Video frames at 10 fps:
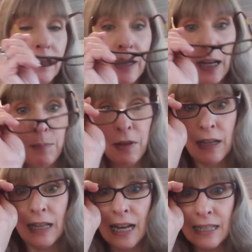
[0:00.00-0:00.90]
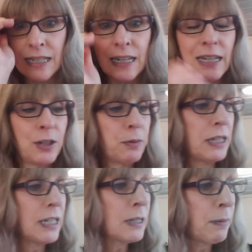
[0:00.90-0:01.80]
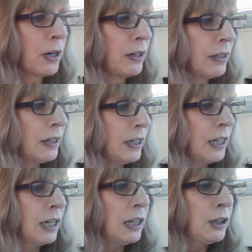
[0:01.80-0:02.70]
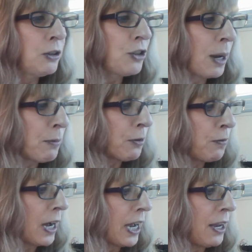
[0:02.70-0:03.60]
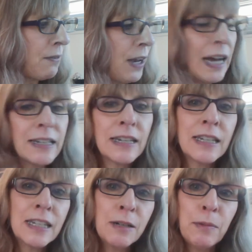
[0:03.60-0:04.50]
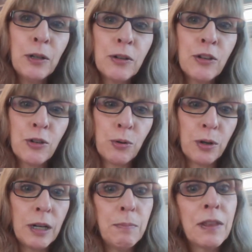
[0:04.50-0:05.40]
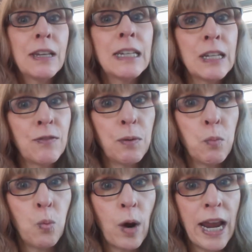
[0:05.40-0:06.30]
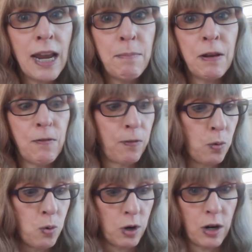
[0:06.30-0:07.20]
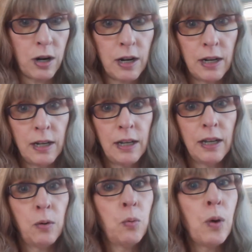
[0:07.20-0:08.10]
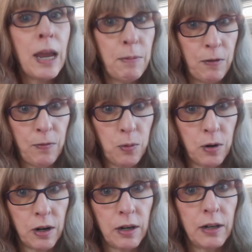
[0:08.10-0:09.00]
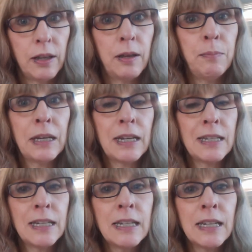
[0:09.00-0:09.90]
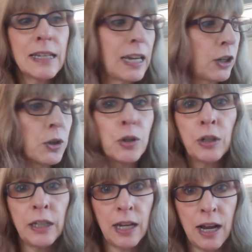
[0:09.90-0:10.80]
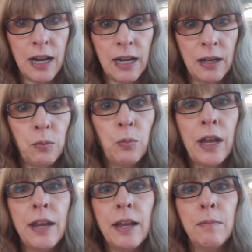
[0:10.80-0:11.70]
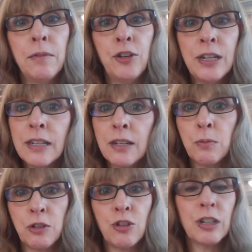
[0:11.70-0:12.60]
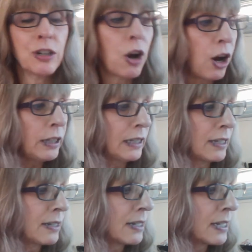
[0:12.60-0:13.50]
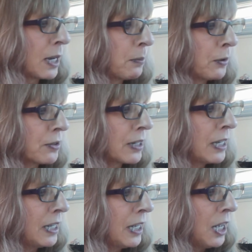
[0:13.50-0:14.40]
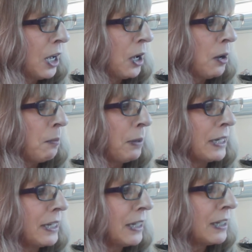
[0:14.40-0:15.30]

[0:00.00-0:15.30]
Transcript: got to put the glasses on to read this part. Luke chapter 5 has a similar story, but this is from way before, because this is like early on when Jesus was just calling his disciples. But